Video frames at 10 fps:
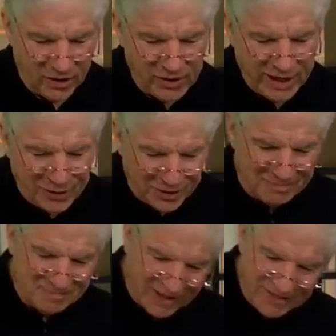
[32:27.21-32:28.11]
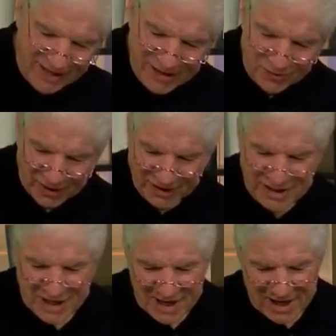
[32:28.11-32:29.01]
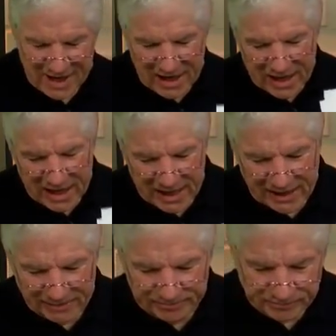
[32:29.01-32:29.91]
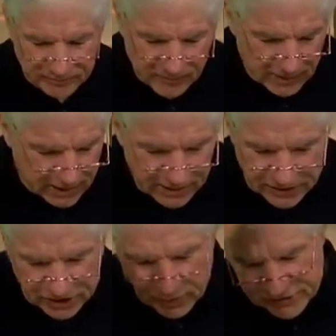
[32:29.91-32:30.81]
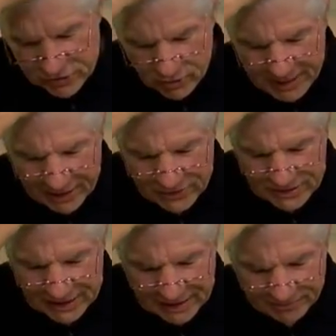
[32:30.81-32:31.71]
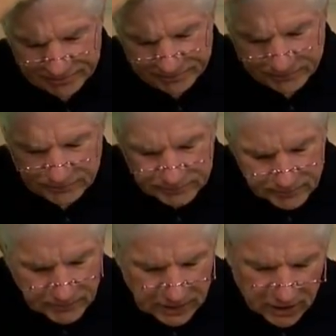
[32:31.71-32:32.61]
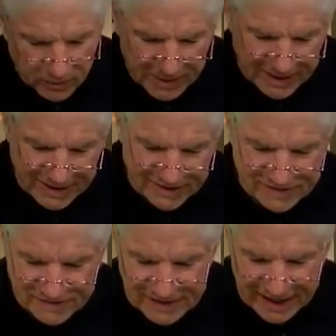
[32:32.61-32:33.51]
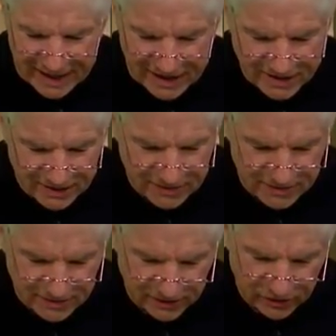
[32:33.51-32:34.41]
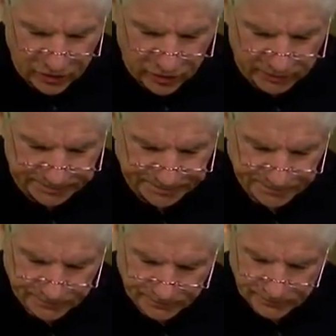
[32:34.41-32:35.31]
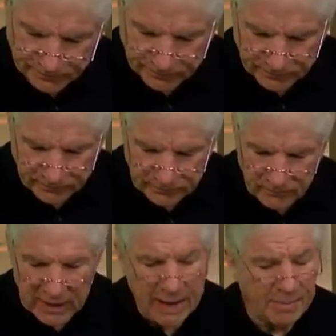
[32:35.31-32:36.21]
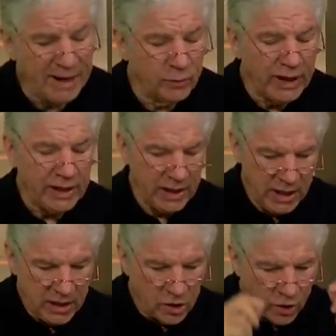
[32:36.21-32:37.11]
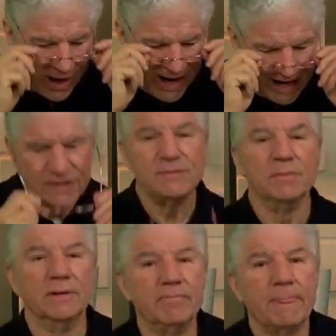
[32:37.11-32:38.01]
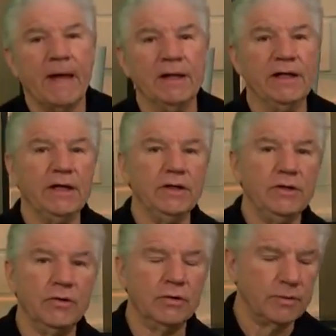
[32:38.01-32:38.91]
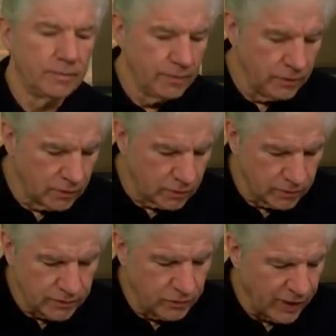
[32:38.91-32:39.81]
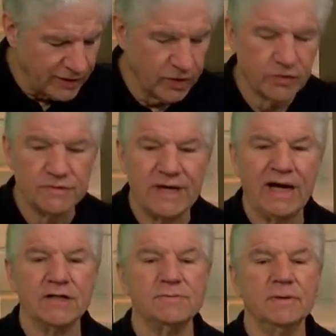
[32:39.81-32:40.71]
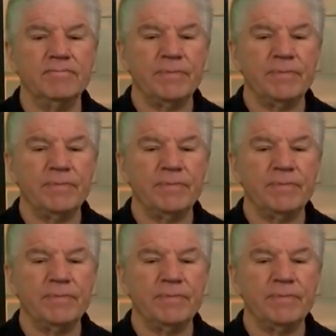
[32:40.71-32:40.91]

Okay, good. Thank you, Eileen. Um, she wants to know about. Uh, oh man, that's sad. Little girl. And by the way, her asthma, Eileen, your your granddaughter's asthma